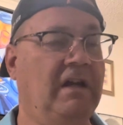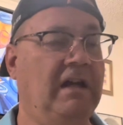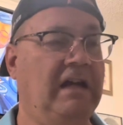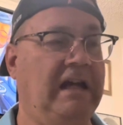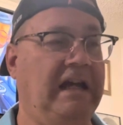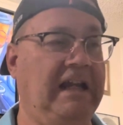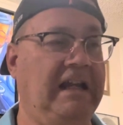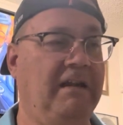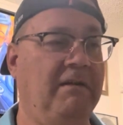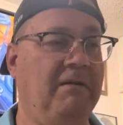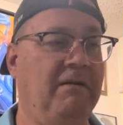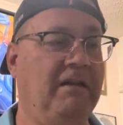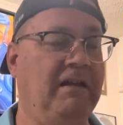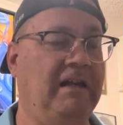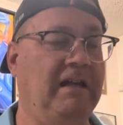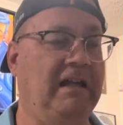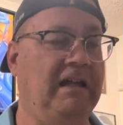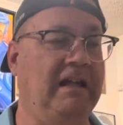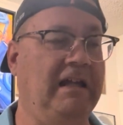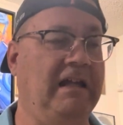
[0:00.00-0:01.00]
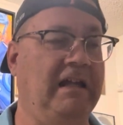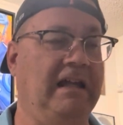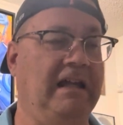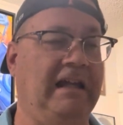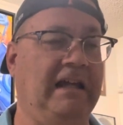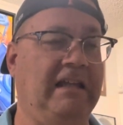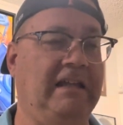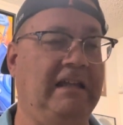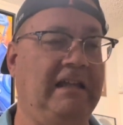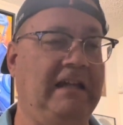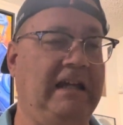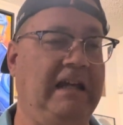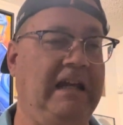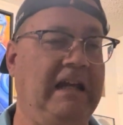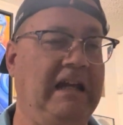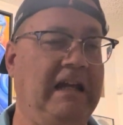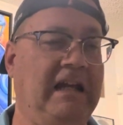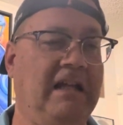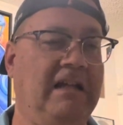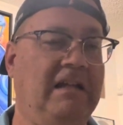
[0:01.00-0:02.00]
And at the
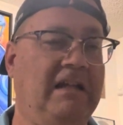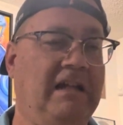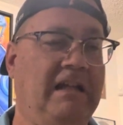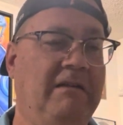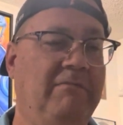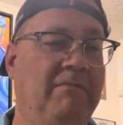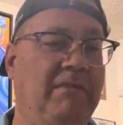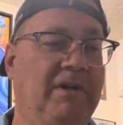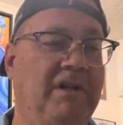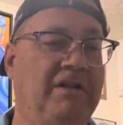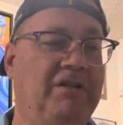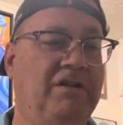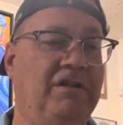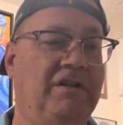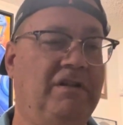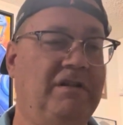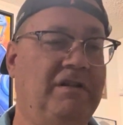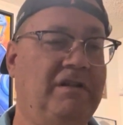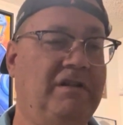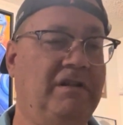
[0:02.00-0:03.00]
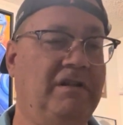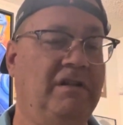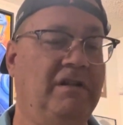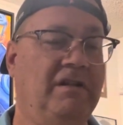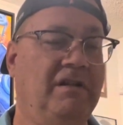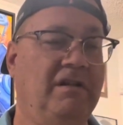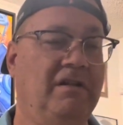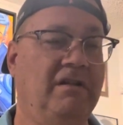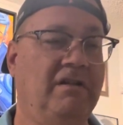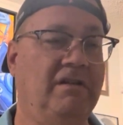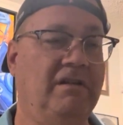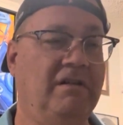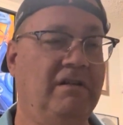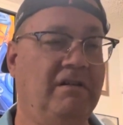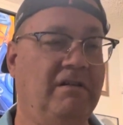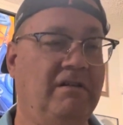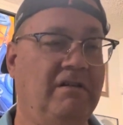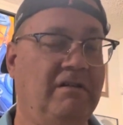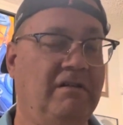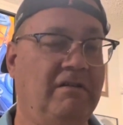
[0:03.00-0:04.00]
end, he mentions
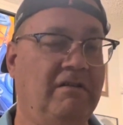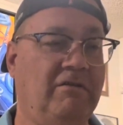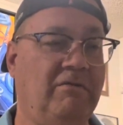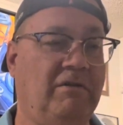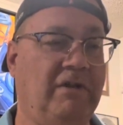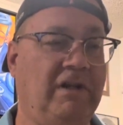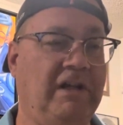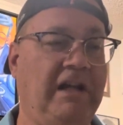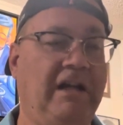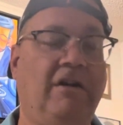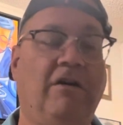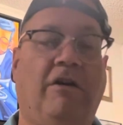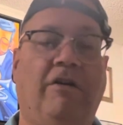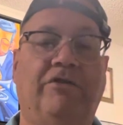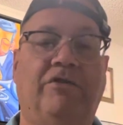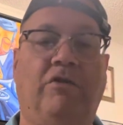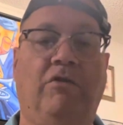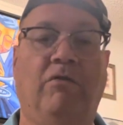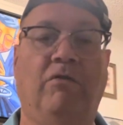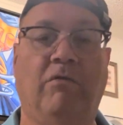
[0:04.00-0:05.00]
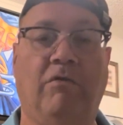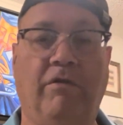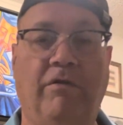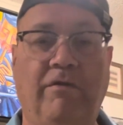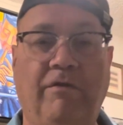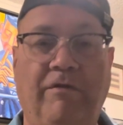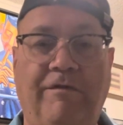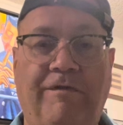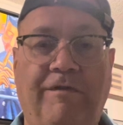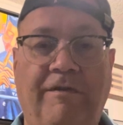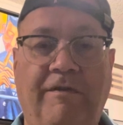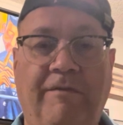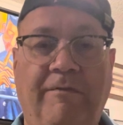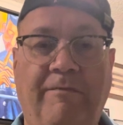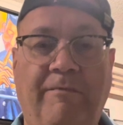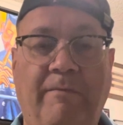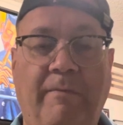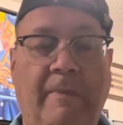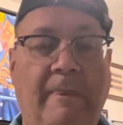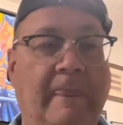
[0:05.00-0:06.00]
what he calls groove.
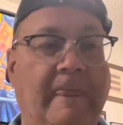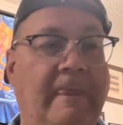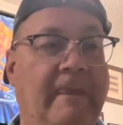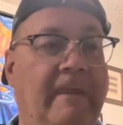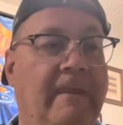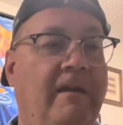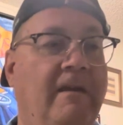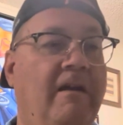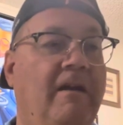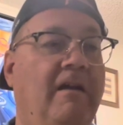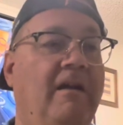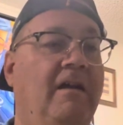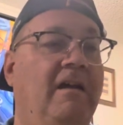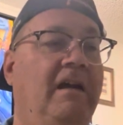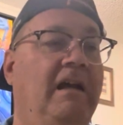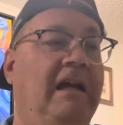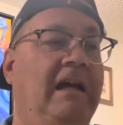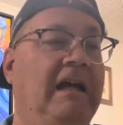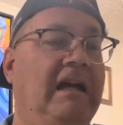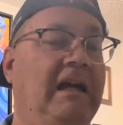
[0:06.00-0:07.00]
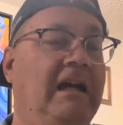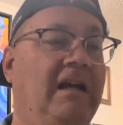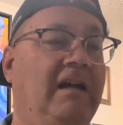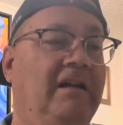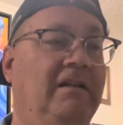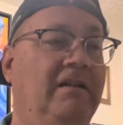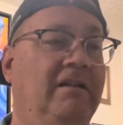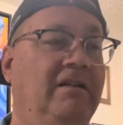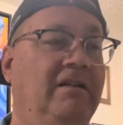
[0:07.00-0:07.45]
And